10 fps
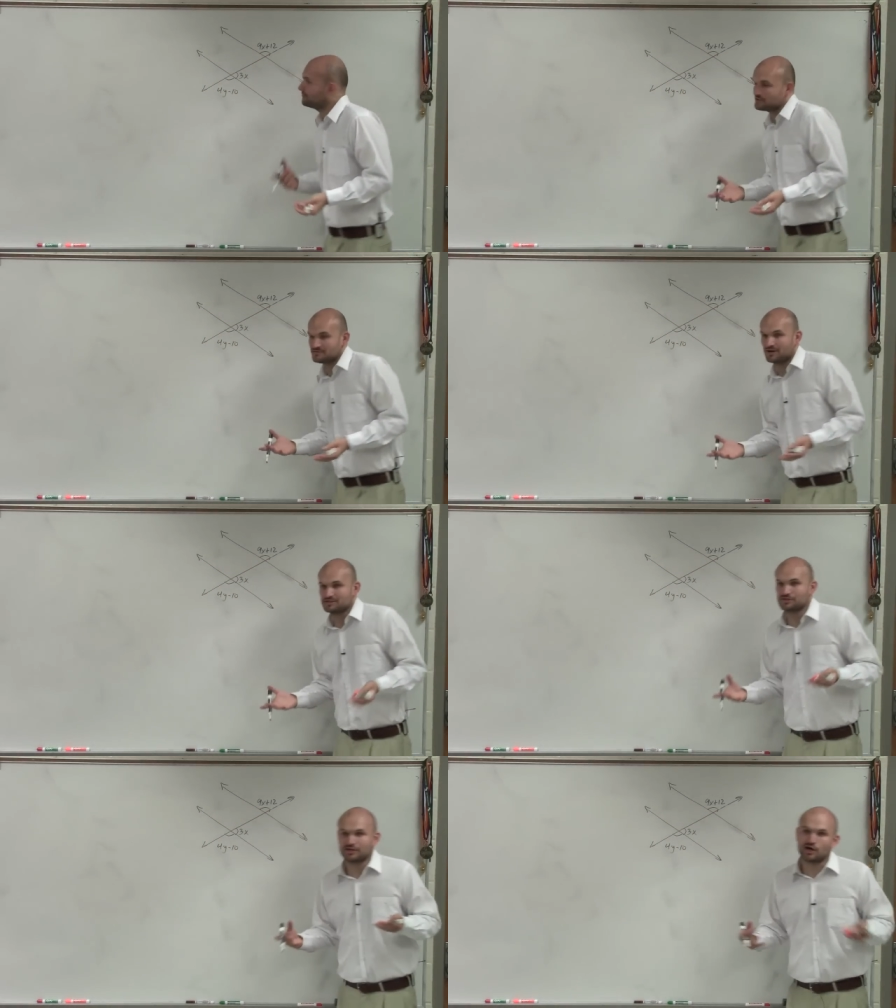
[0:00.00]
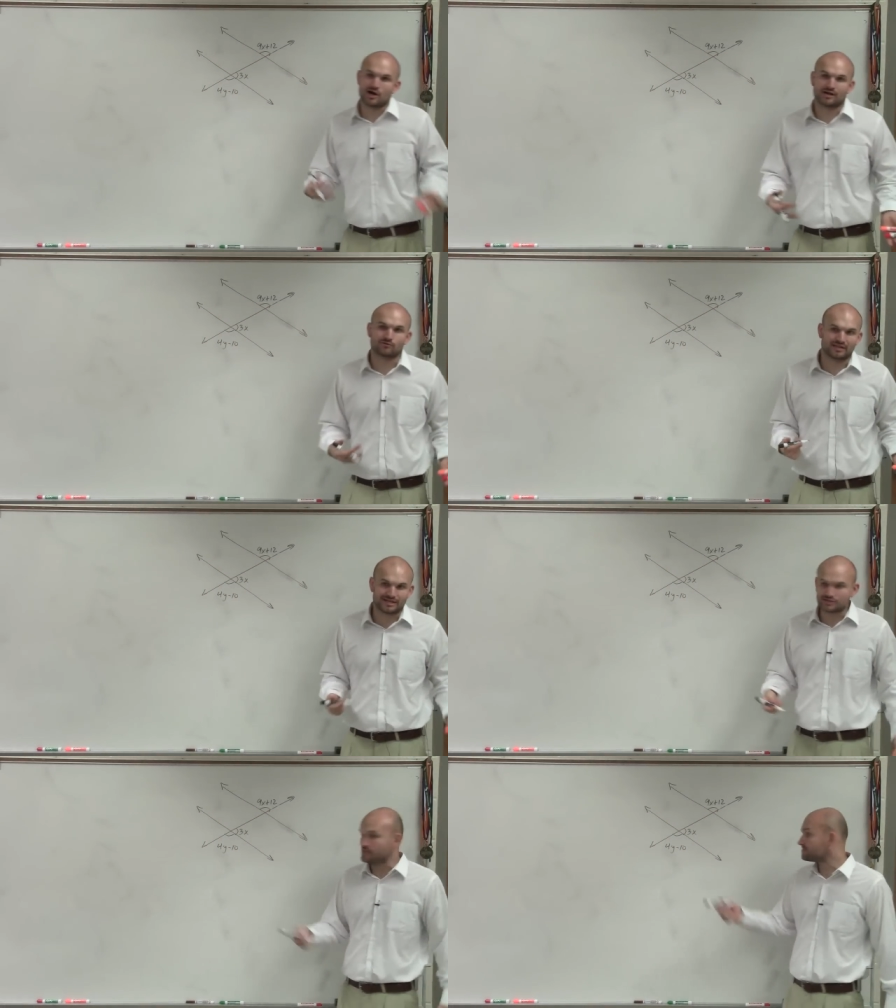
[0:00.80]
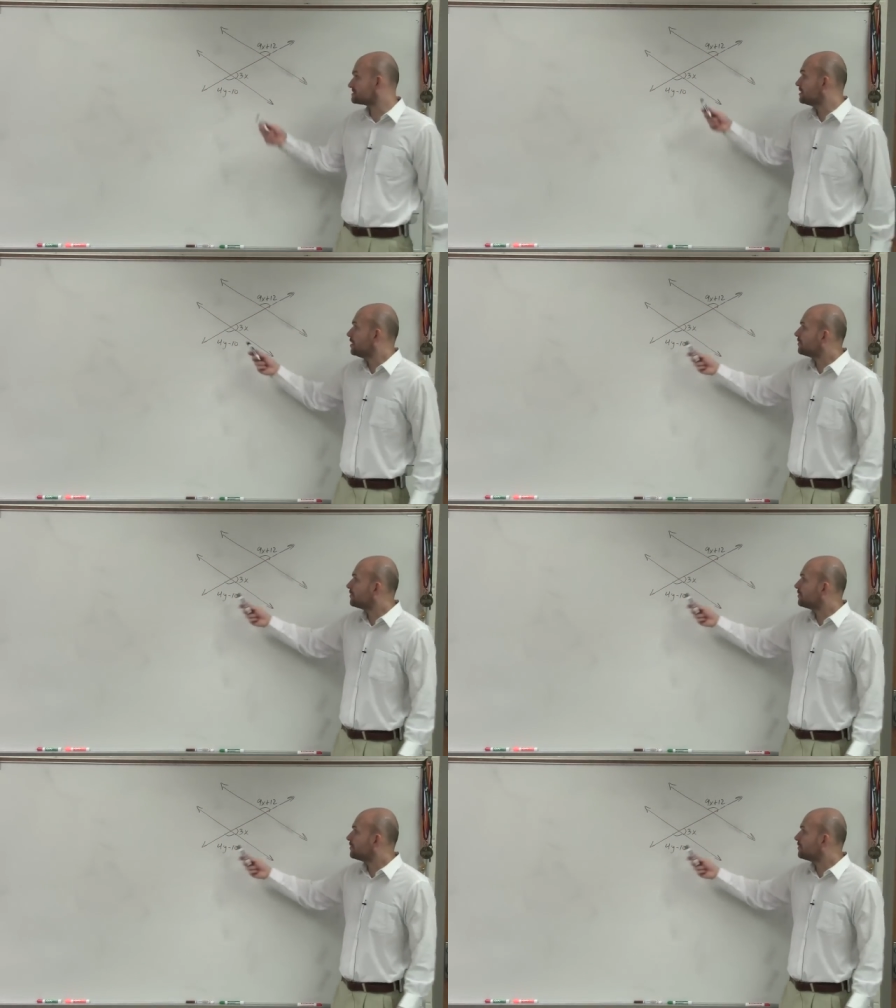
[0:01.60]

first of all, let's look at our angle relationships.